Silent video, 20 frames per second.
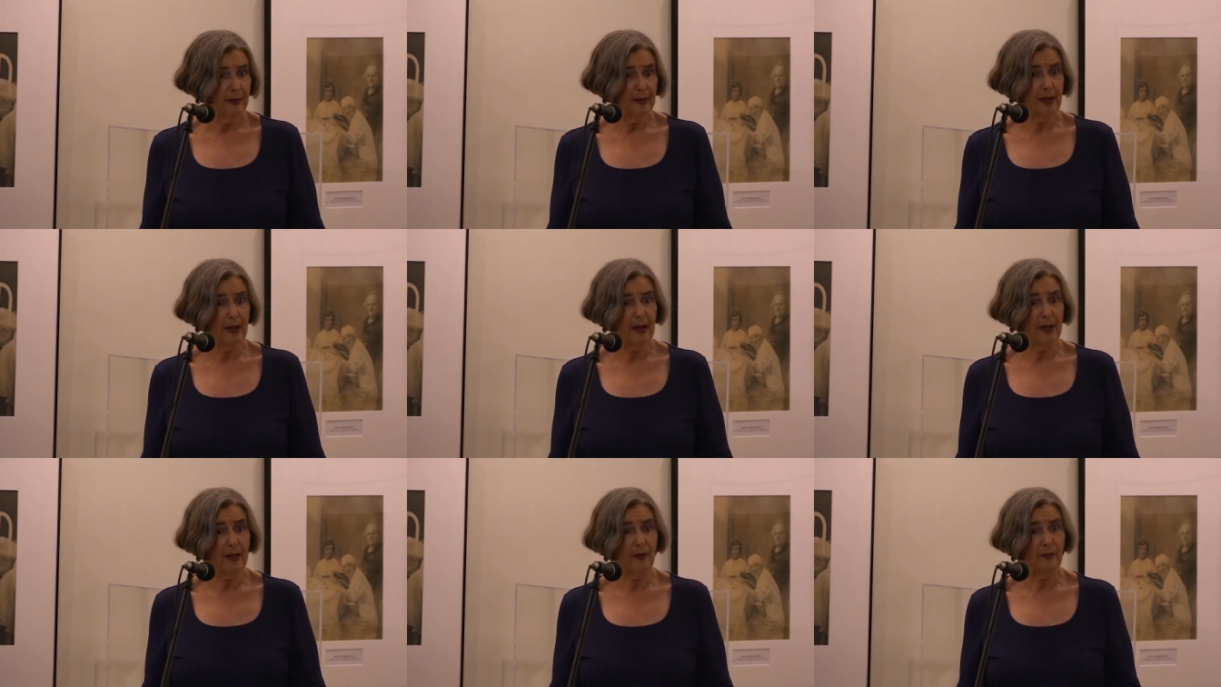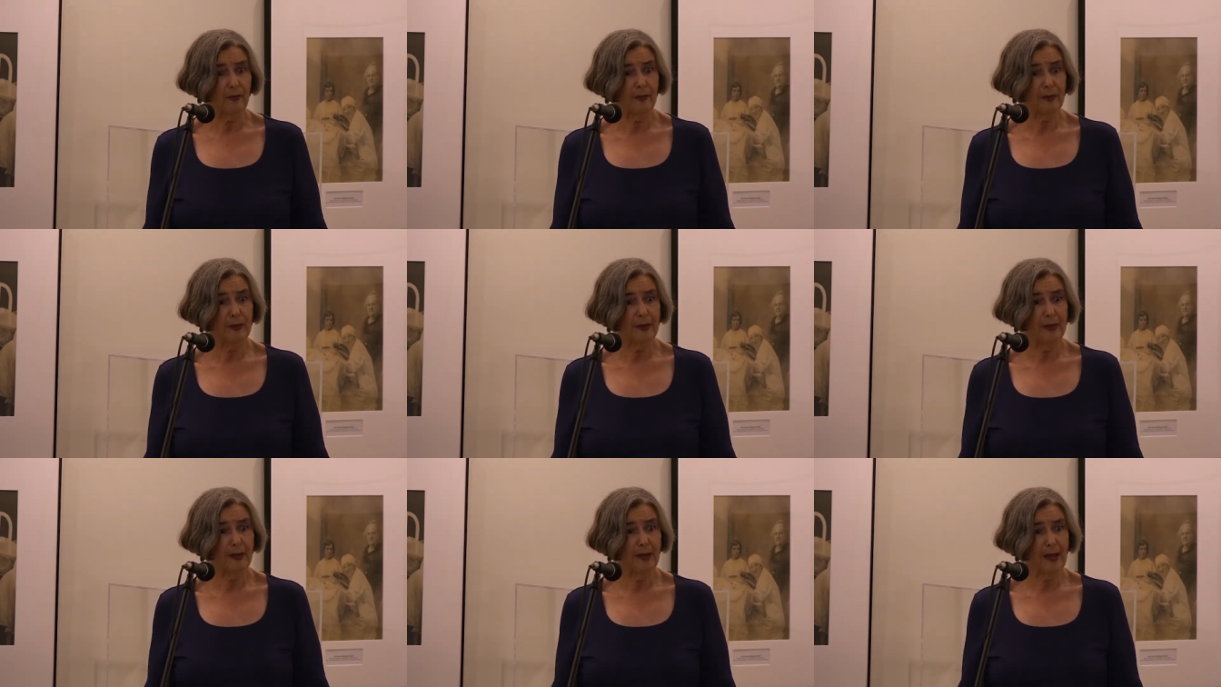Now,
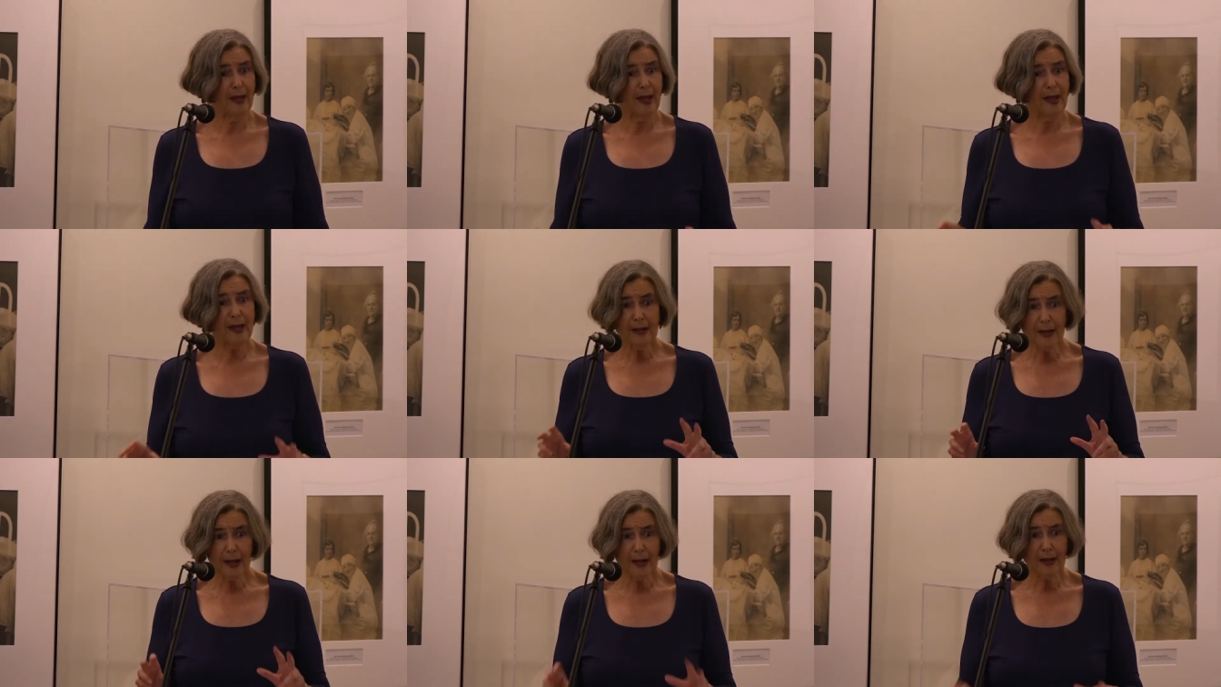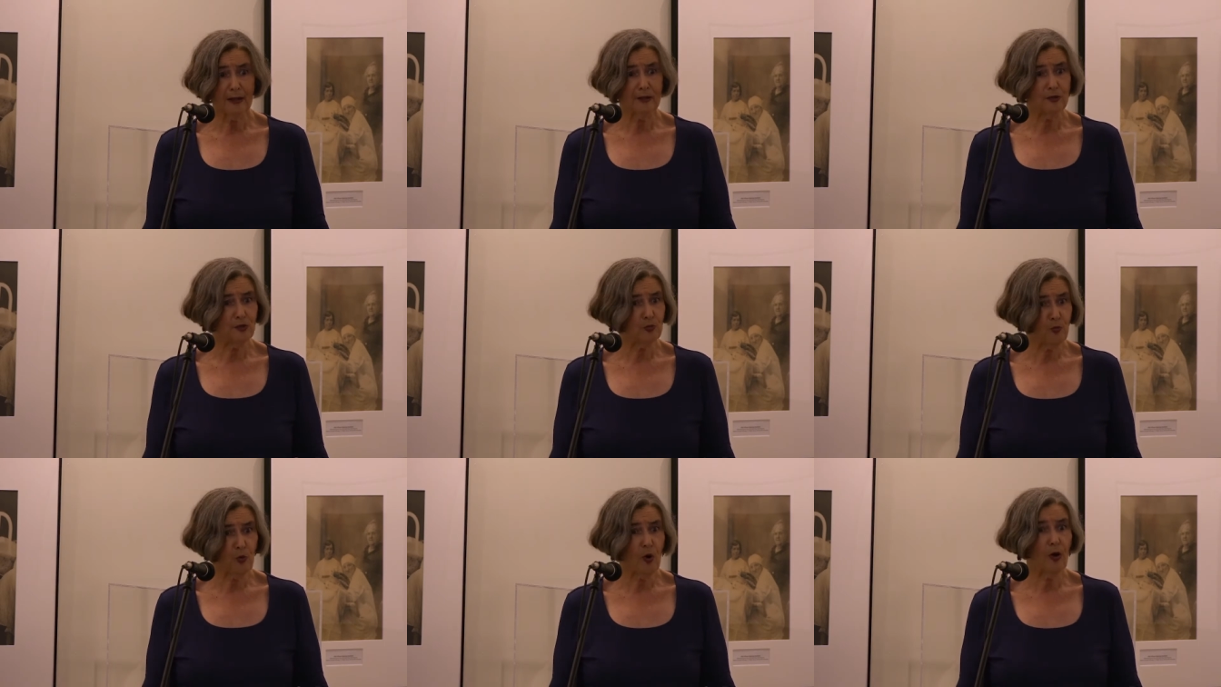Aunt
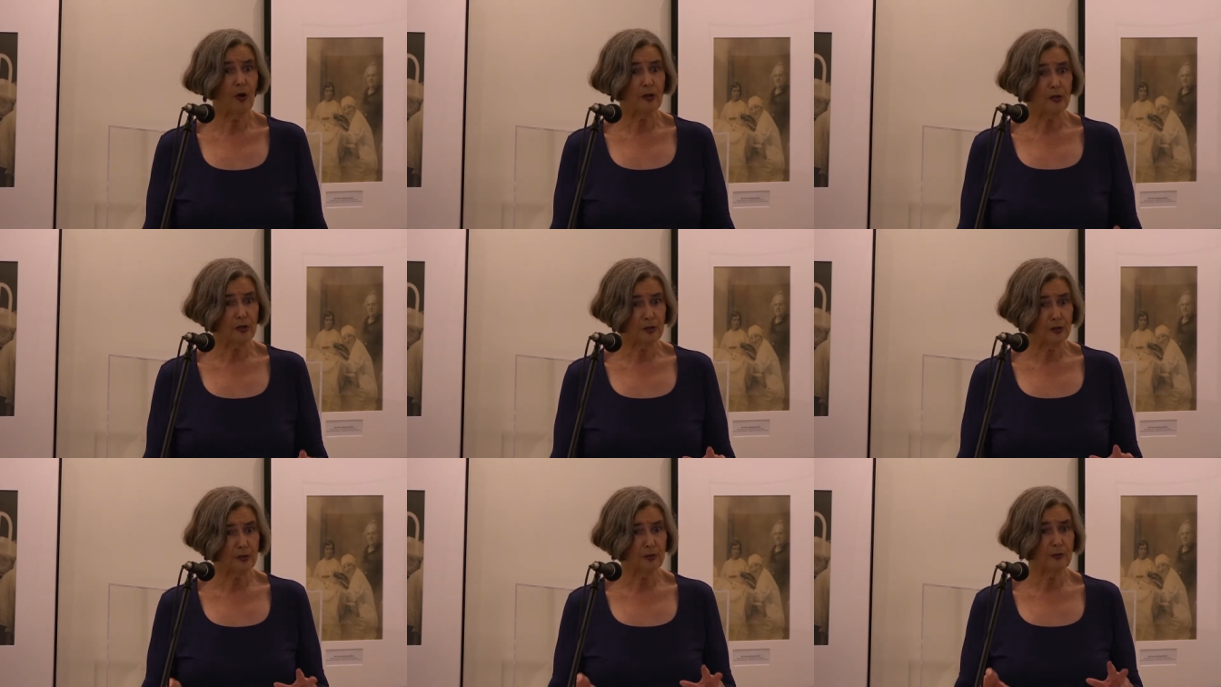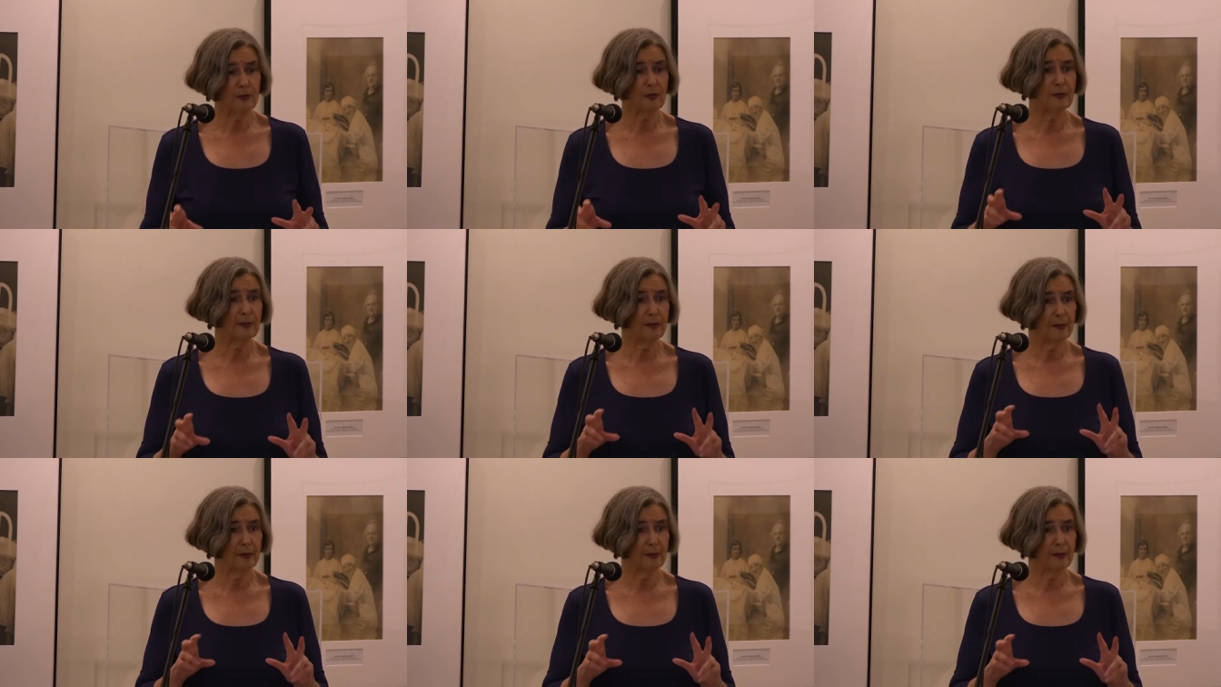Alice was,